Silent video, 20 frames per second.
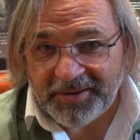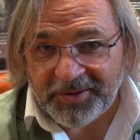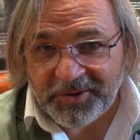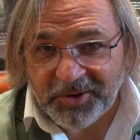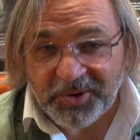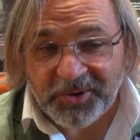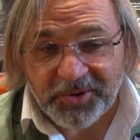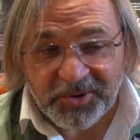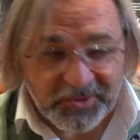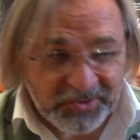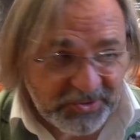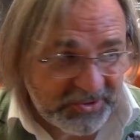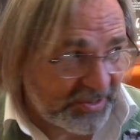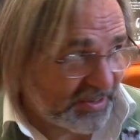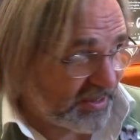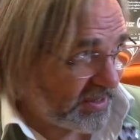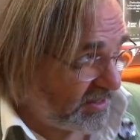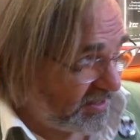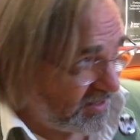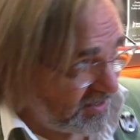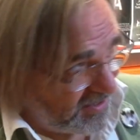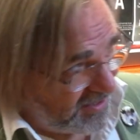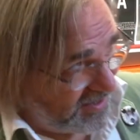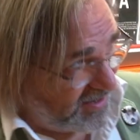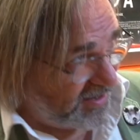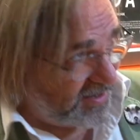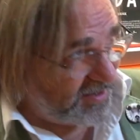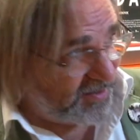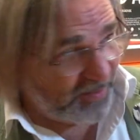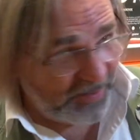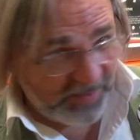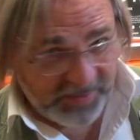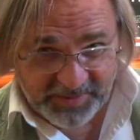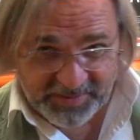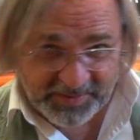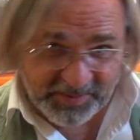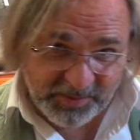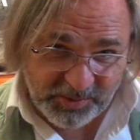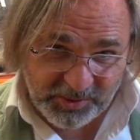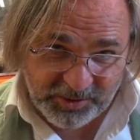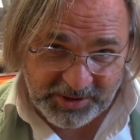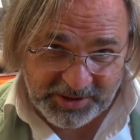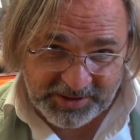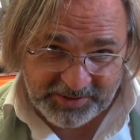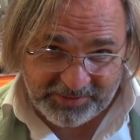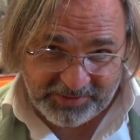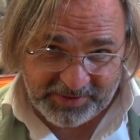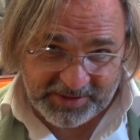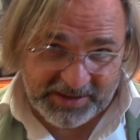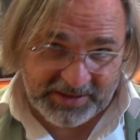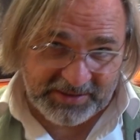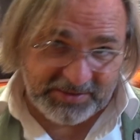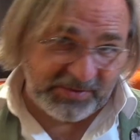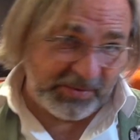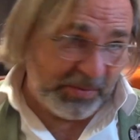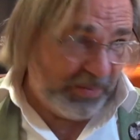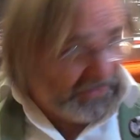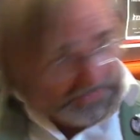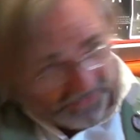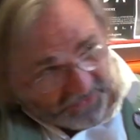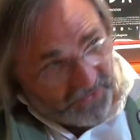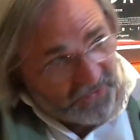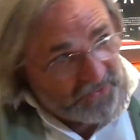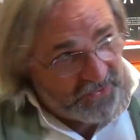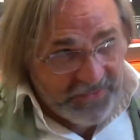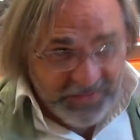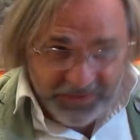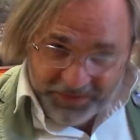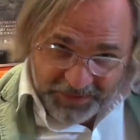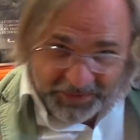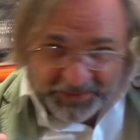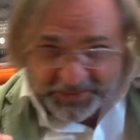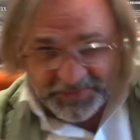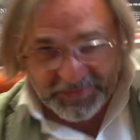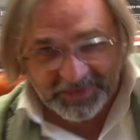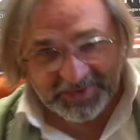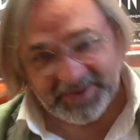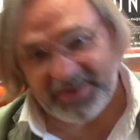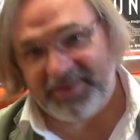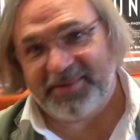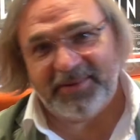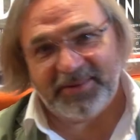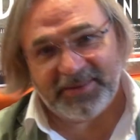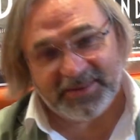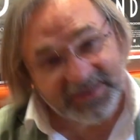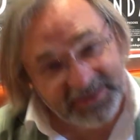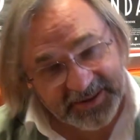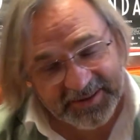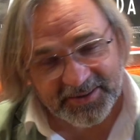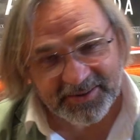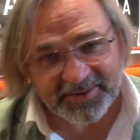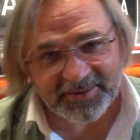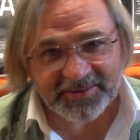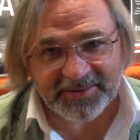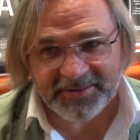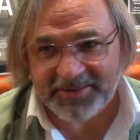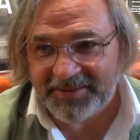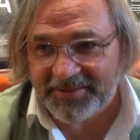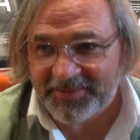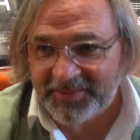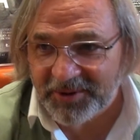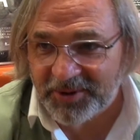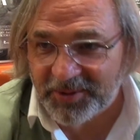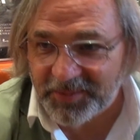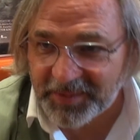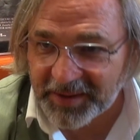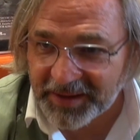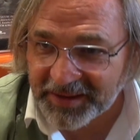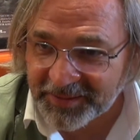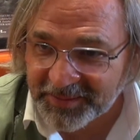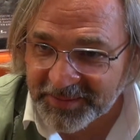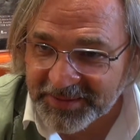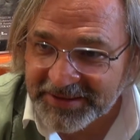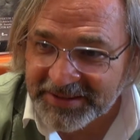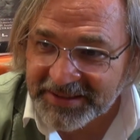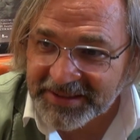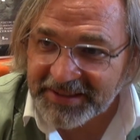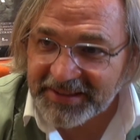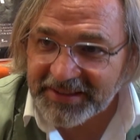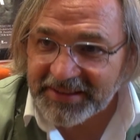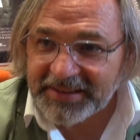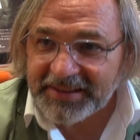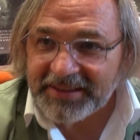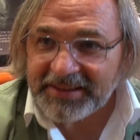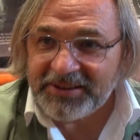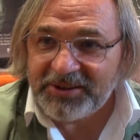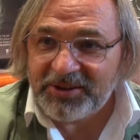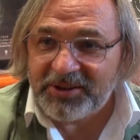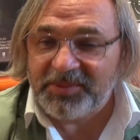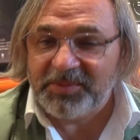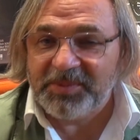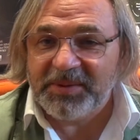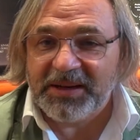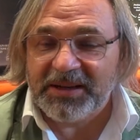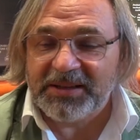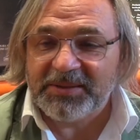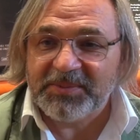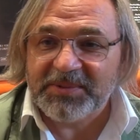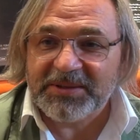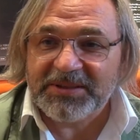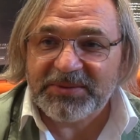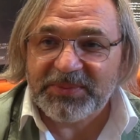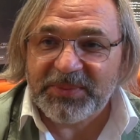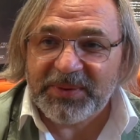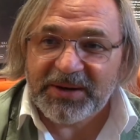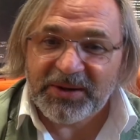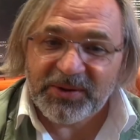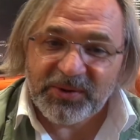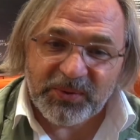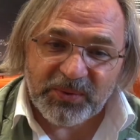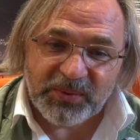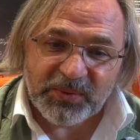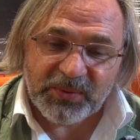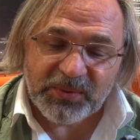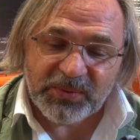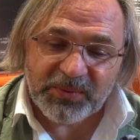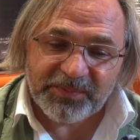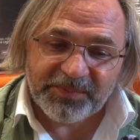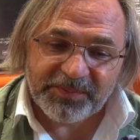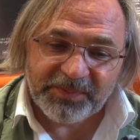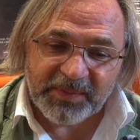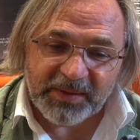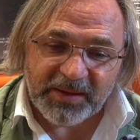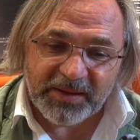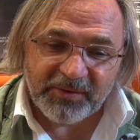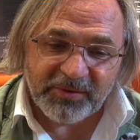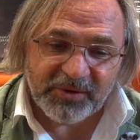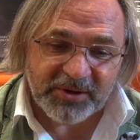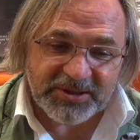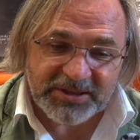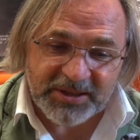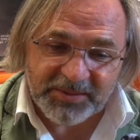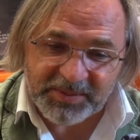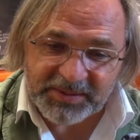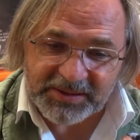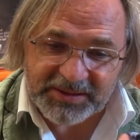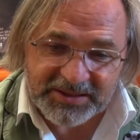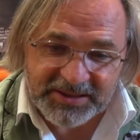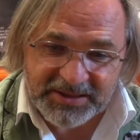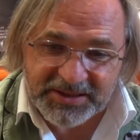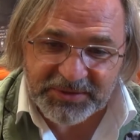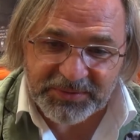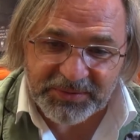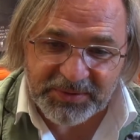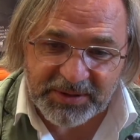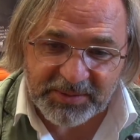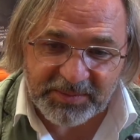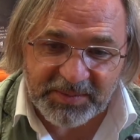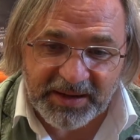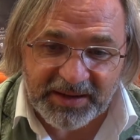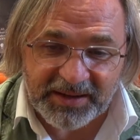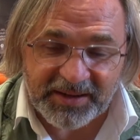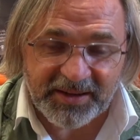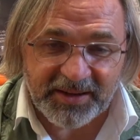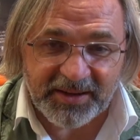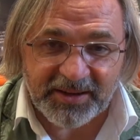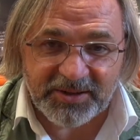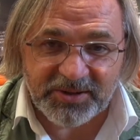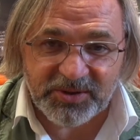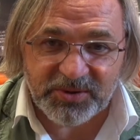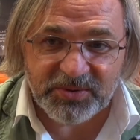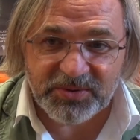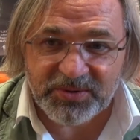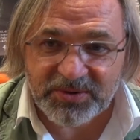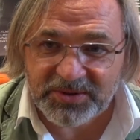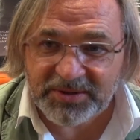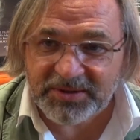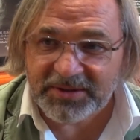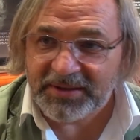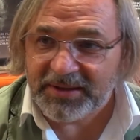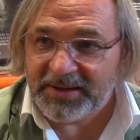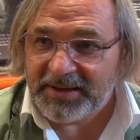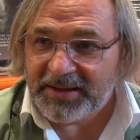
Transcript: don't use it like a bullet flies from you. No, it's not Dolby Atmos. Dolby Atmos, when you, for example, in this film I reduce,